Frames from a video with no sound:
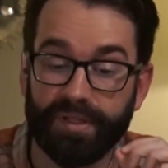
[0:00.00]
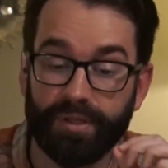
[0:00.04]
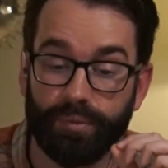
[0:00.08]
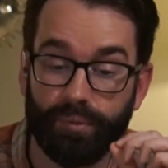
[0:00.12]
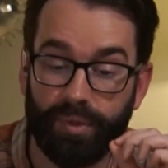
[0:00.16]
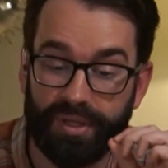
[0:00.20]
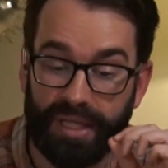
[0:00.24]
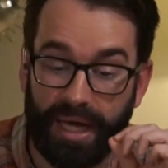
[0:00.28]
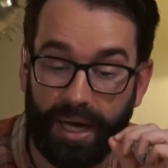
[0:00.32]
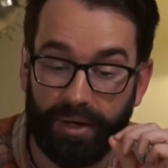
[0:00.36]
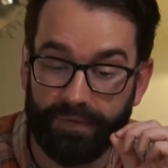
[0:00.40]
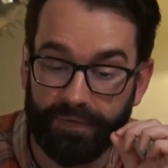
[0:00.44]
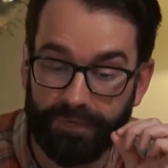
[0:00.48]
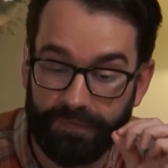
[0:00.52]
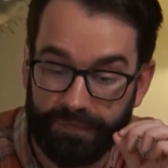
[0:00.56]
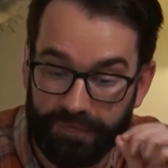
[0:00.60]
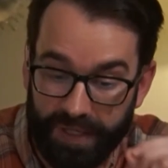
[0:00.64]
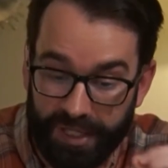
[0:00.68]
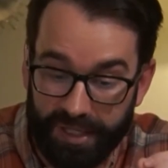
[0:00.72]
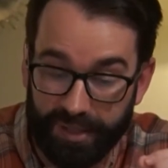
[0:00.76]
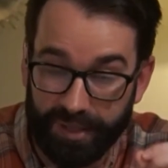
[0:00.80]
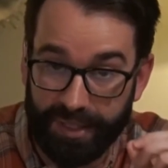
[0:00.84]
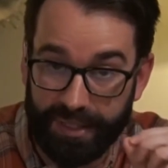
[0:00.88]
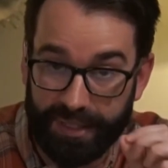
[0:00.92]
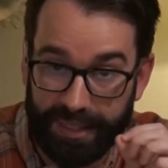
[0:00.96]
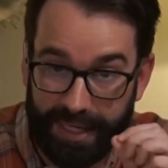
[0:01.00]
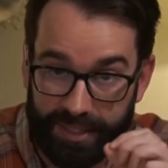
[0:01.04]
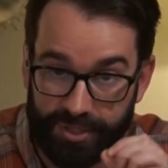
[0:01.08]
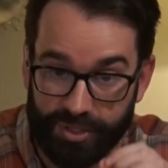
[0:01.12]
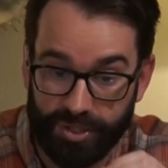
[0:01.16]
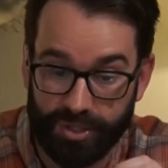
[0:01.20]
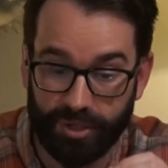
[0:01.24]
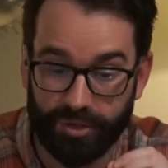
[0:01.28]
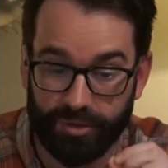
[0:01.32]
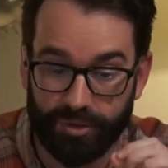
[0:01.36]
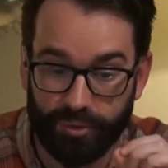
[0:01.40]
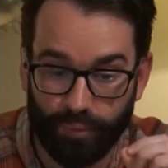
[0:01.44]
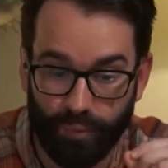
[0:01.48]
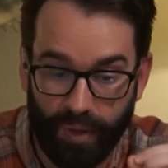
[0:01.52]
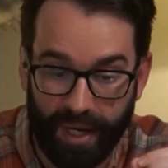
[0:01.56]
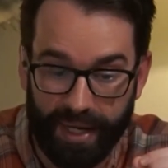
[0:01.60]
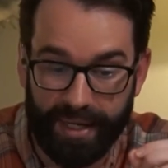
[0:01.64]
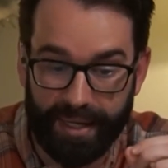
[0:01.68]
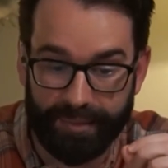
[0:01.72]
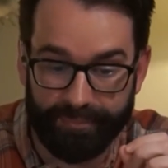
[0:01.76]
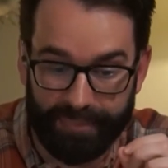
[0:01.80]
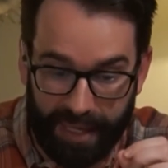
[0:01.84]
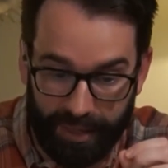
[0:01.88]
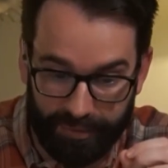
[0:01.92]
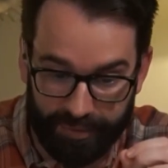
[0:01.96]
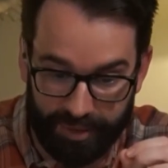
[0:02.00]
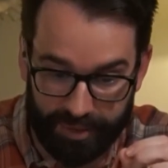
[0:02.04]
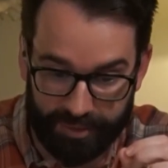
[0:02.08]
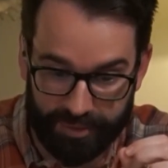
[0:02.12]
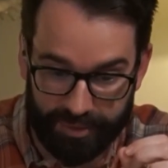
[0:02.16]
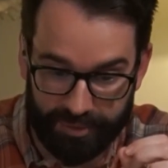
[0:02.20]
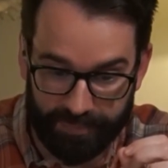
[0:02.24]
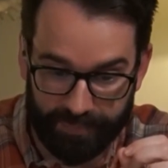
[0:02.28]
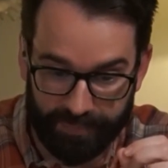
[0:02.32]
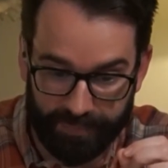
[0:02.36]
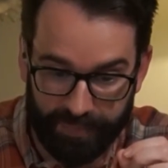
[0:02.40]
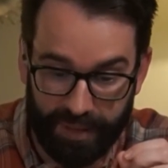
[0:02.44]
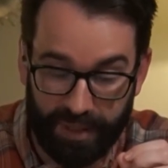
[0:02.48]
without feeling a certain way about it.